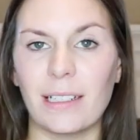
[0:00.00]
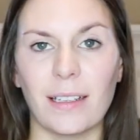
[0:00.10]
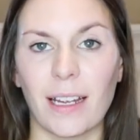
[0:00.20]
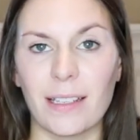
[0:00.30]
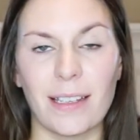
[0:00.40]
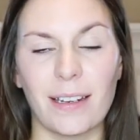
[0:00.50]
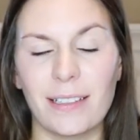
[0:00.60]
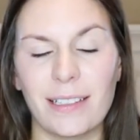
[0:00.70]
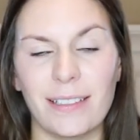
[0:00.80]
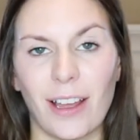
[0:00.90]
Like I said,
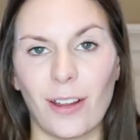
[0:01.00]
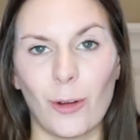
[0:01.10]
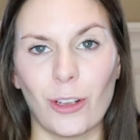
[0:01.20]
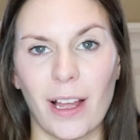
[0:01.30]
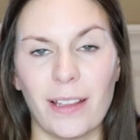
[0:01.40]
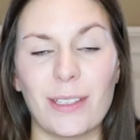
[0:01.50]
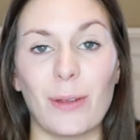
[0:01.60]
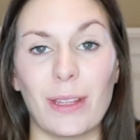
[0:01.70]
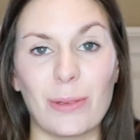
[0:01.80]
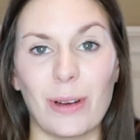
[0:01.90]
not a whole lot.
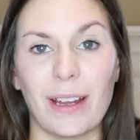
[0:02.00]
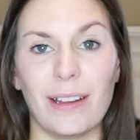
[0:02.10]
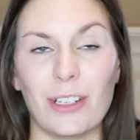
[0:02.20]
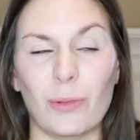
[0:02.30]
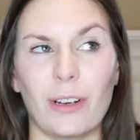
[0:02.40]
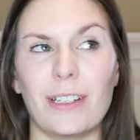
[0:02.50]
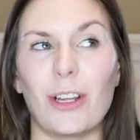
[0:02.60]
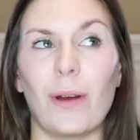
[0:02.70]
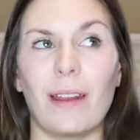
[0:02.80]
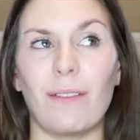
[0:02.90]
So that's why I just wanted to
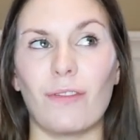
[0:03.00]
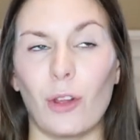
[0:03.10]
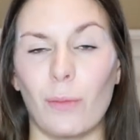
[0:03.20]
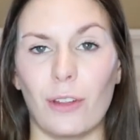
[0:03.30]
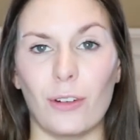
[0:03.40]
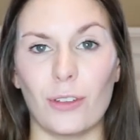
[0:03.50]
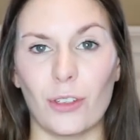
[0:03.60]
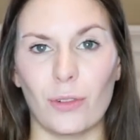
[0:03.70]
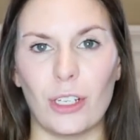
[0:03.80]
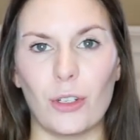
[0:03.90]
go ahead and film the
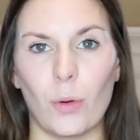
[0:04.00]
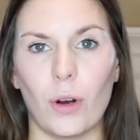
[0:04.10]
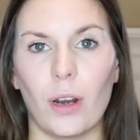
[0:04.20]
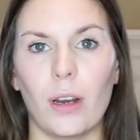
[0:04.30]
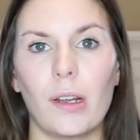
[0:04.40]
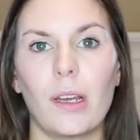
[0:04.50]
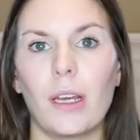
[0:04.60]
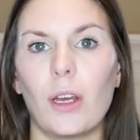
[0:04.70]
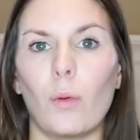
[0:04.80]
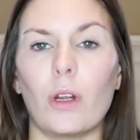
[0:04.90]
nursery tour,
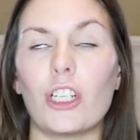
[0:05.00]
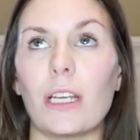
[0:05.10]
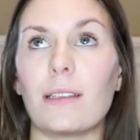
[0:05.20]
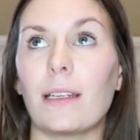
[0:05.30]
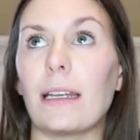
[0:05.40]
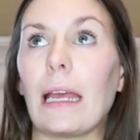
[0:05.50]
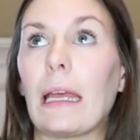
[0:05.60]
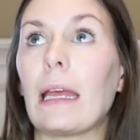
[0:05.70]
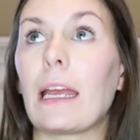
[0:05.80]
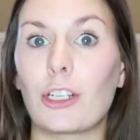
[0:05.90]
which isn't
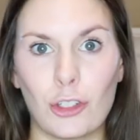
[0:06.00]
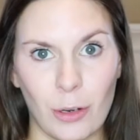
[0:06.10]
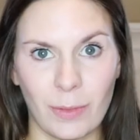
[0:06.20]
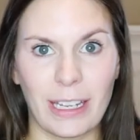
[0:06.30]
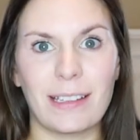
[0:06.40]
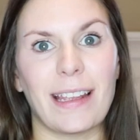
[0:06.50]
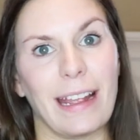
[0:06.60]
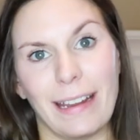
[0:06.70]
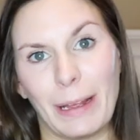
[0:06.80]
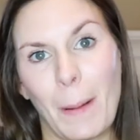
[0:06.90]
extremely
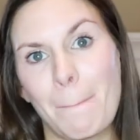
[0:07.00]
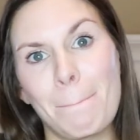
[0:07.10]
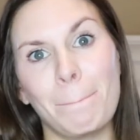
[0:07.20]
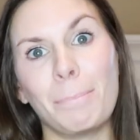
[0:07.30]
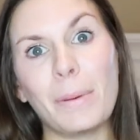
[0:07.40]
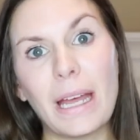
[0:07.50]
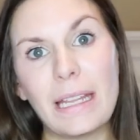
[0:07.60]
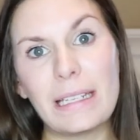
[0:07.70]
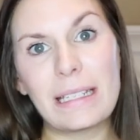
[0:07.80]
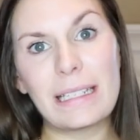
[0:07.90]
exciting,
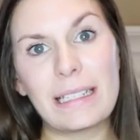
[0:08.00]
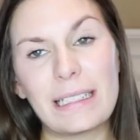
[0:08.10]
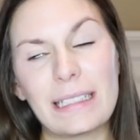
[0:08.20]
but